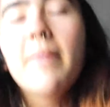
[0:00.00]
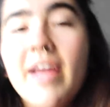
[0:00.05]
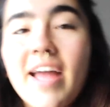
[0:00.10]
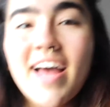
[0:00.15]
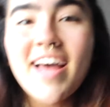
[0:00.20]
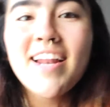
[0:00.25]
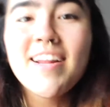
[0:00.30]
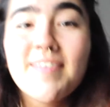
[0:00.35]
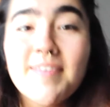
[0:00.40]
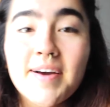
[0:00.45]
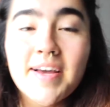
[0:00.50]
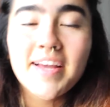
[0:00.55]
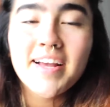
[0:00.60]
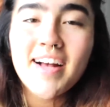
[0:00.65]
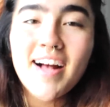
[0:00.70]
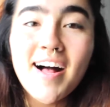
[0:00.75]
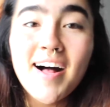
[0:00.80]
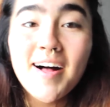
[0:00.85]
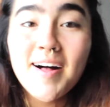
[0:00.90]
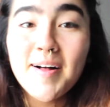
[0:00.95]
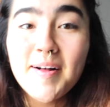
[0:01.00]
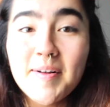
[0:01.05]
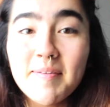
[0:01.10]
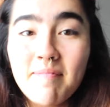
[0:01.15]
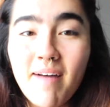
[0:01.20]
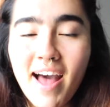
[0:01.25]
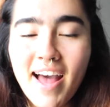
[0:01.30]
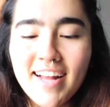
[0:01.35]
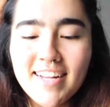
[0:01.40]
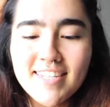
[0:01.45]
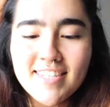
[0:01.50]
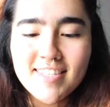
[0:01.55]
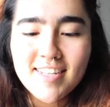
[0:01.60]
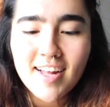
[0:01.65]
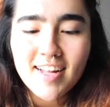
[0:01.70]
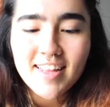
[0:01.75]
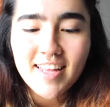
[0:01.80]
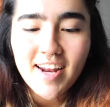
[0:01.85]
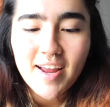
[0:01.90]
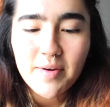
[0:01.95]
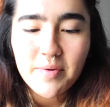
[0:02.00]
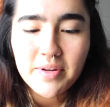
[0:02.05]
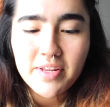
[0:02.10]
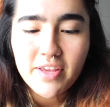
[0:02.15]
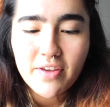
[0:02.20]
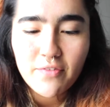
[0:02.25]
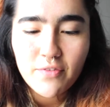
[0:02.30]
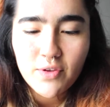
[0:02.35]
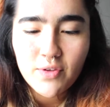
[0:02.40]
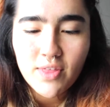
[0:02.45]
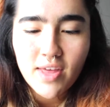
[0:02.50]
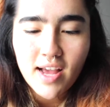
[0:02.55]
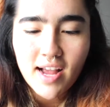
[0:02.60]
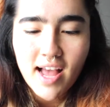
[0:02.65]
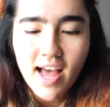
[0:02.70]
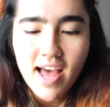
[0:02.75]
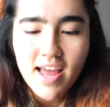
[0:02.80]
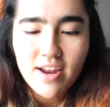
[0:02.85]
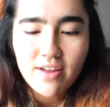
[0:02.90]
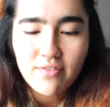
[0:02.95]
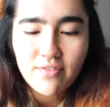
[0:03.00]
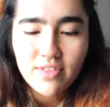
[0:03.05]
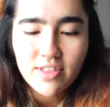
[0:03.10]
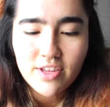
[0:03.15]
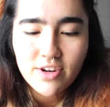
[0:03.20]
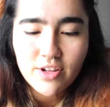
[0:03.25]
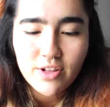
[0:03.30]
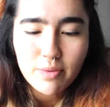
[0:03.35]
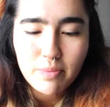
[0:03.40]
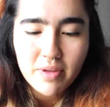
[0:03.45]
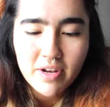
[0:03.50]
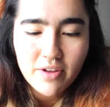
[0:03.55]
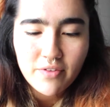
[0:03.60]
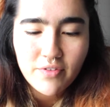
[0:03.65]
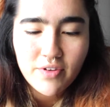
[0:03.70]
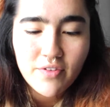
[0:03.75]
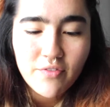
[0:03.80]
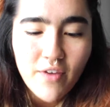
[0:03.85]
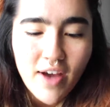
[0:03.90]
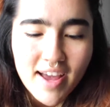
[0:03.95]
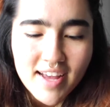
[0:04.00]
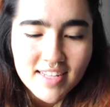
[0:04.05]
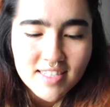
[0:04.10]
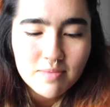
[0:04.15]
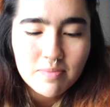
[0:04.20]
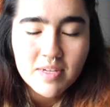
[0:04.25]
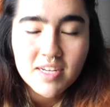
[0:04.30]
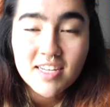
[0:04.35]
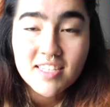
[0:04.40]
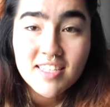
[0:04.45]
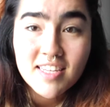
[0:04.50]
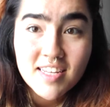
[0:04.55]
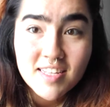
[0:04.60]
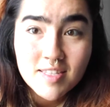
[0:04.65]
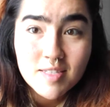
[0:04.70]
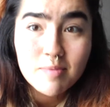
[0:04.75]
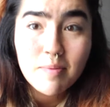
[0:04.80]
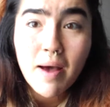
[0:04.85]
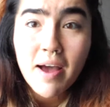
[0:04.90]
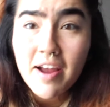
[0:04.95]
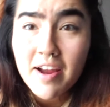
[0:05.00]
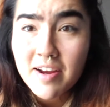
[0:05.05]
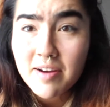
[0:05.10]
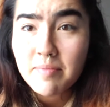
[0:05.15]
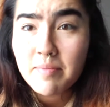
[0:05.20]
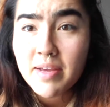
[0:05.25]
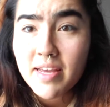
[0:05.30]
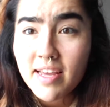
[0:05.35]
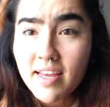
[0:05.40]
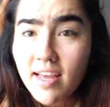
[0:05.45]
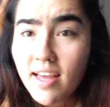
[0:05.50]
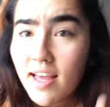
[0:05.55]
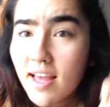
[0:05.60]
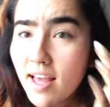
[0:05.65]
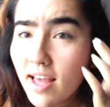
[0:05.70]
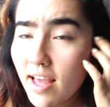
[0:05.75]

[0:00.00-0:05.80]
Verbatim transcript: But yeah, anyway, um, I just thought that I would give you that kind of little bit of advice because it inspired me.